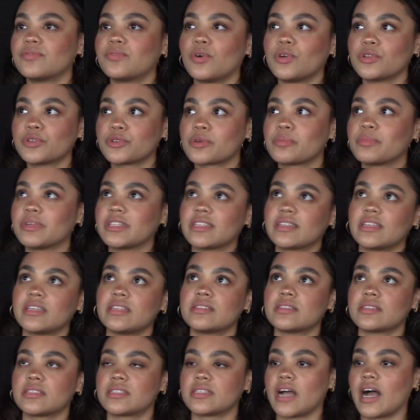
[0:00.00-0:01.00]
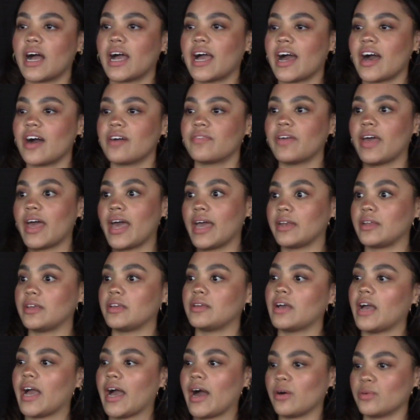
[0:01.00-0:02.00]
vulnerability does not have
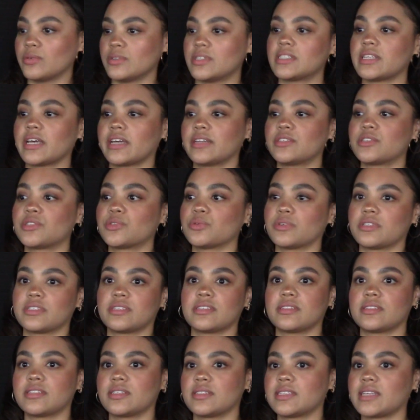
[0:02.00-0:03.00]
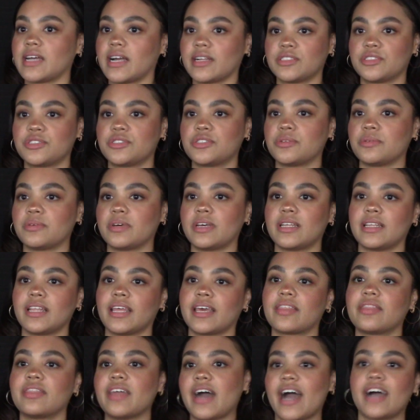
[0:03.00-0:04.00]
any outside sources attached to it.
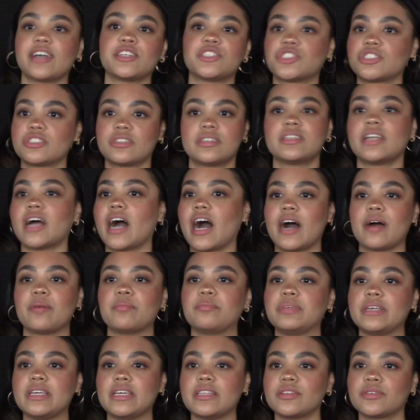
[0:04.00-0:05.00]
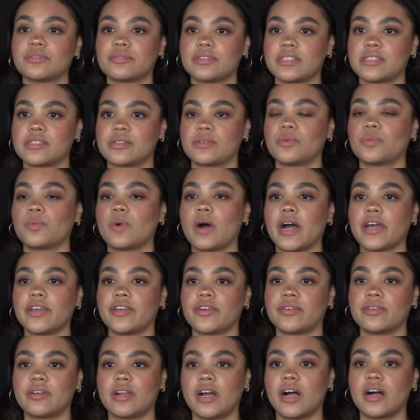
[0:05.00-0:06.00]
Like, that should not be the reason why
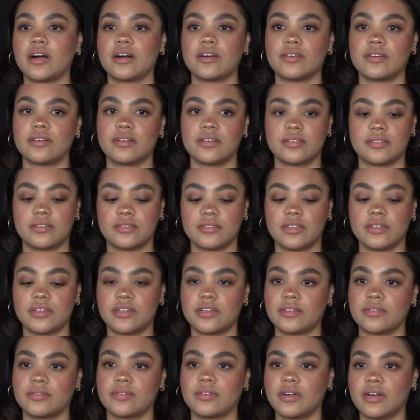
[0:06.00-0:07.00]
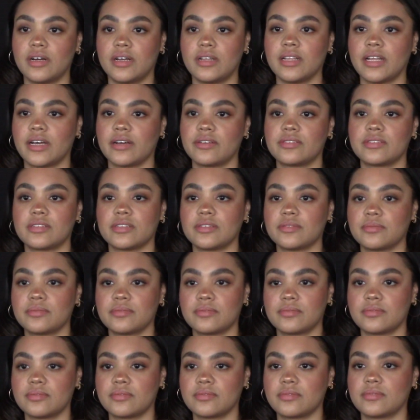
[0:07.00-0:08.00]
you're not, you know, allowed to,
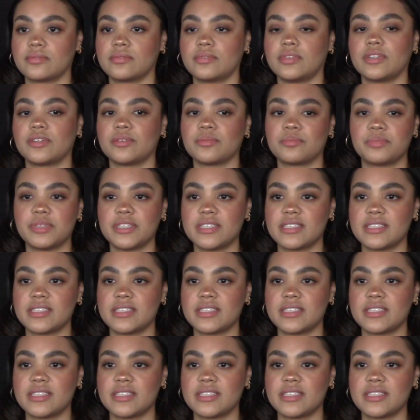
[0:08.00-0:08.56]
you know, be